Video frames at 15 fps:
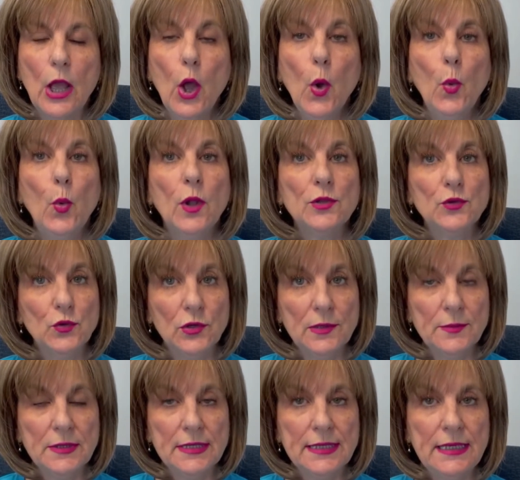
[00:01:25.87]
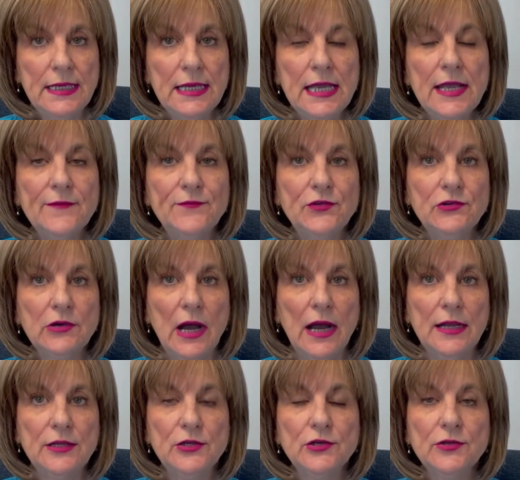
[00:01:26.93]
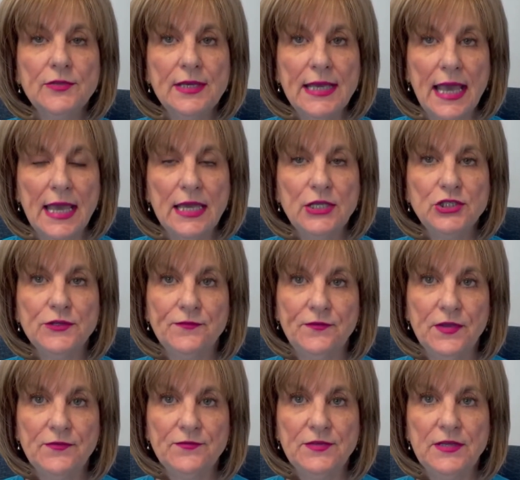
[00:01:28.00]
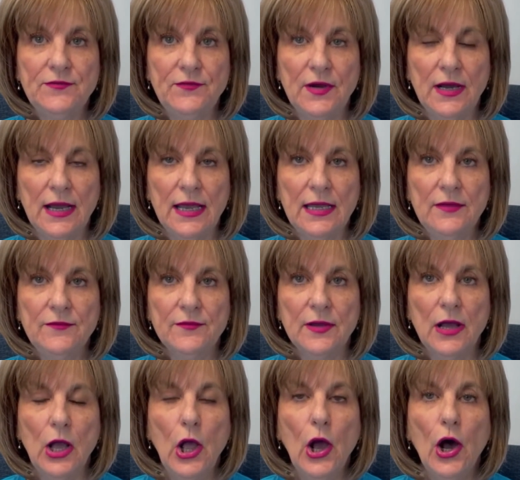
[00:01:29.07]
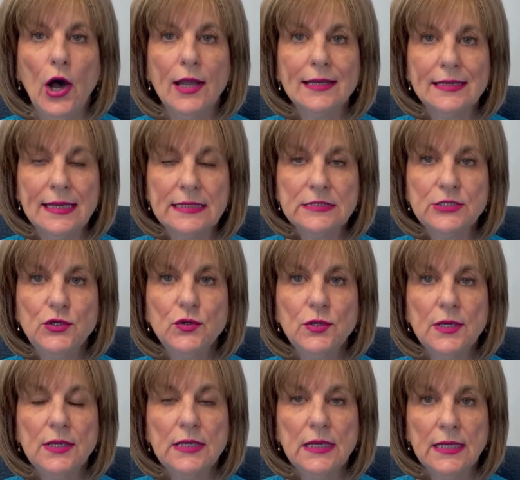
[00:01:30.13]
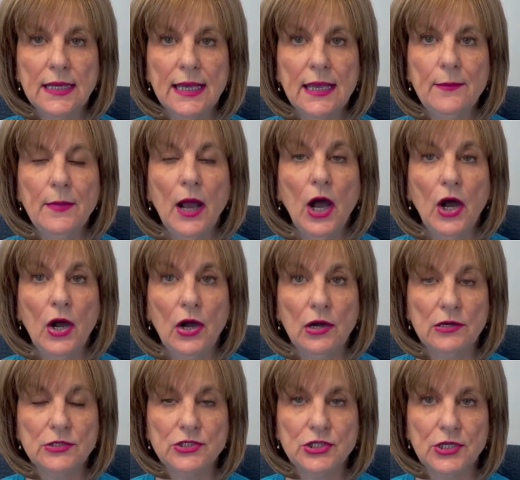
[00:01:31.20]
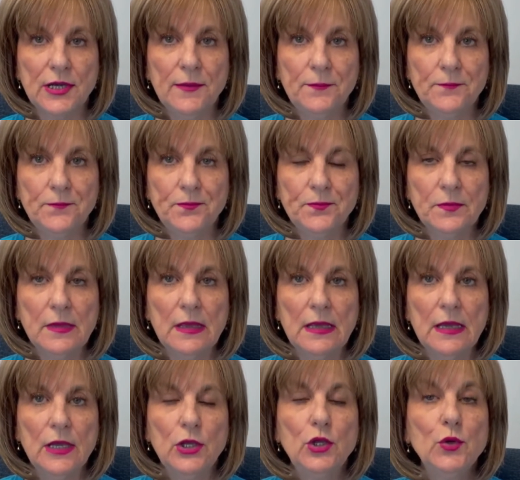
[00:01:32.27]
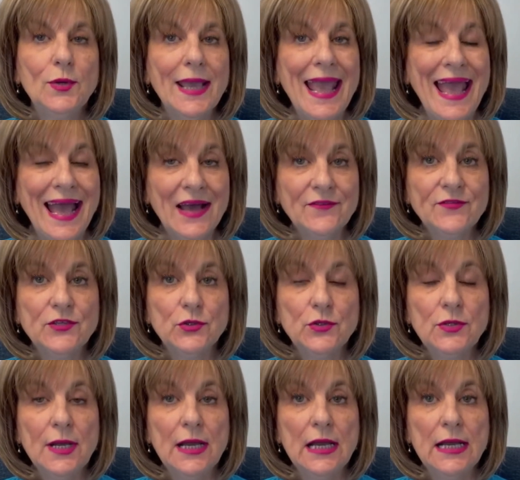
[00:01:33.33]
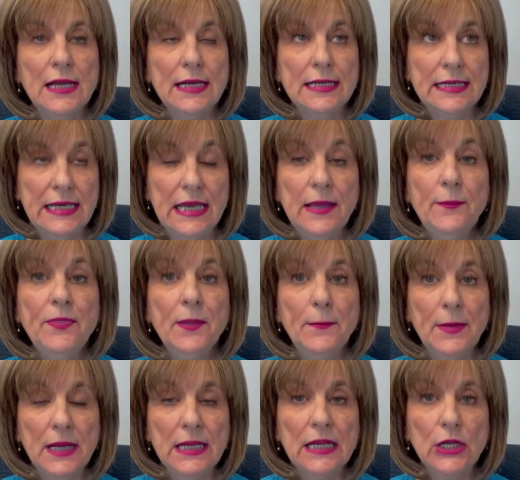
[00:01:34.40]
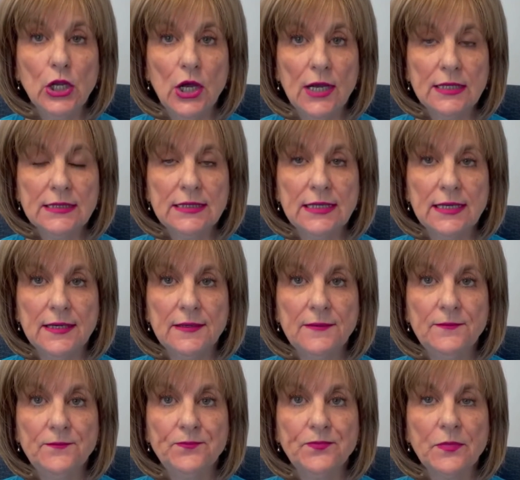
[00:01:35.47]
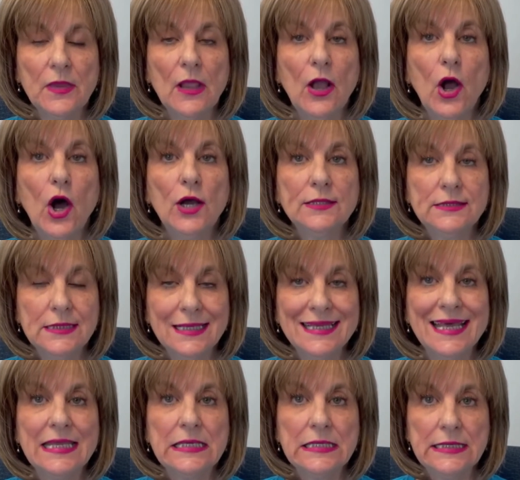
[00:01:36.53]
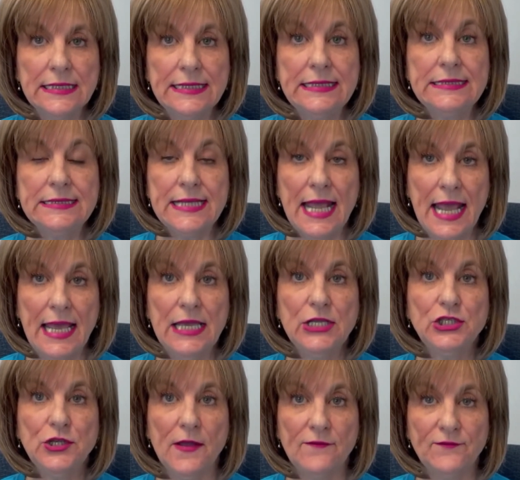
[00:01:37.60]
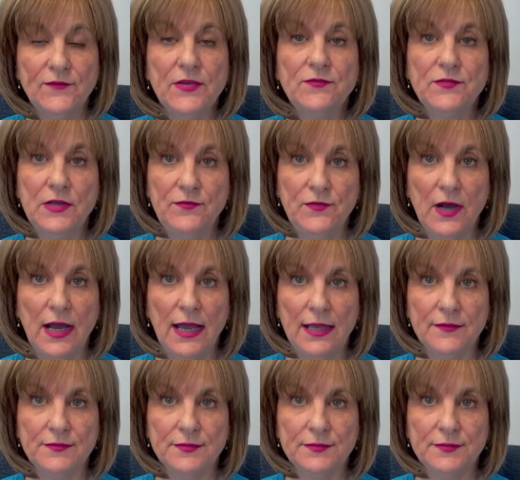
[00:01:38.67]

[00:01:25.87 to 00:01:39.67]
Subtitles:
Well, normally, if you're under the age of 55, unless you can claim a hardship, you have to keep the money locked in until at least age 55.